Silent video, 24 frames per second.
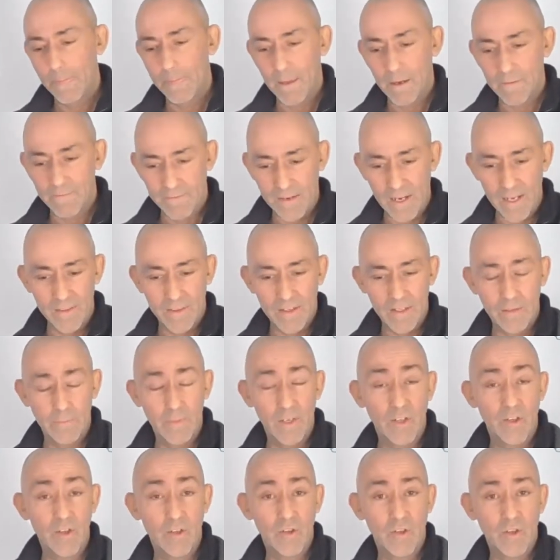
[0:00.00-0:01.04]
I find this a
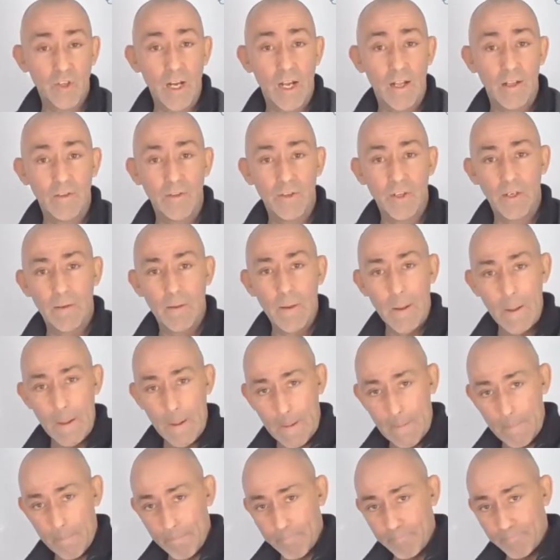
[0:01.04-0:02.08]
bit challenging,
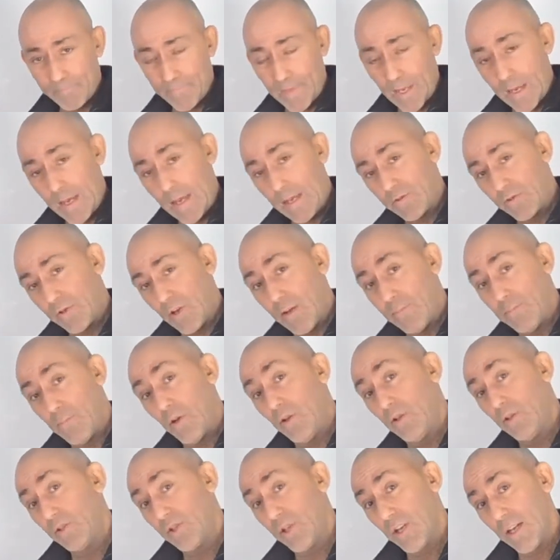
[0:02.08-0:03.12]
so I
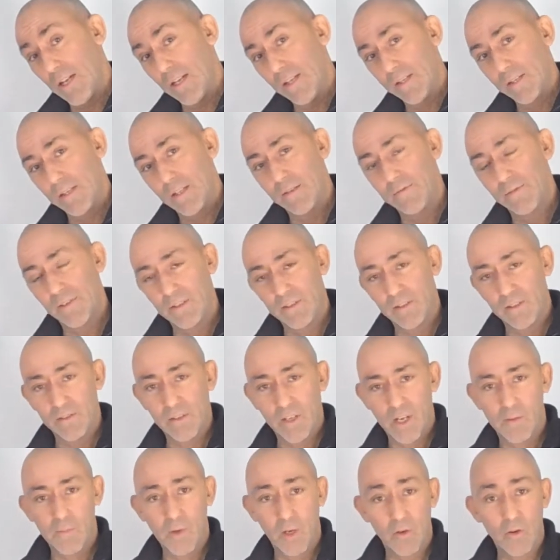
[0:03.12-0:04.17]
apologise if this doesn't
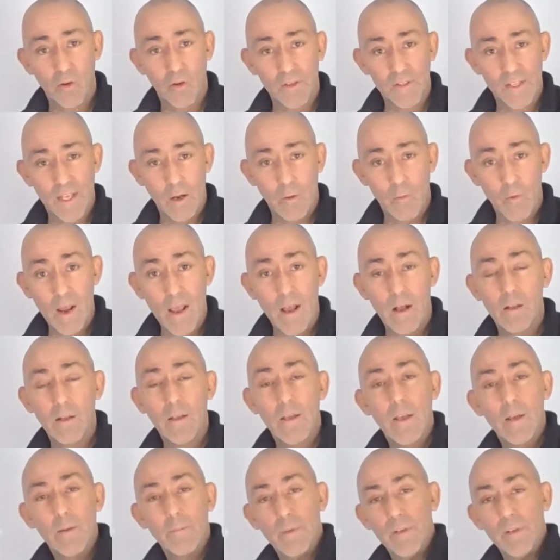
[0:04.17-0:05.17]
come across that well.